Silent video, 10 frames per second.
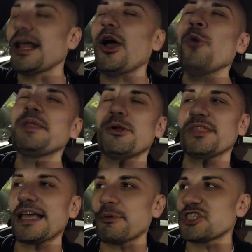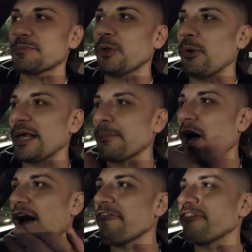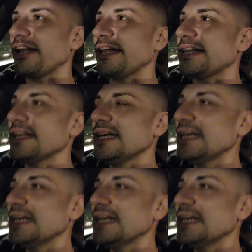And I hope they don't think I was just blowing them off and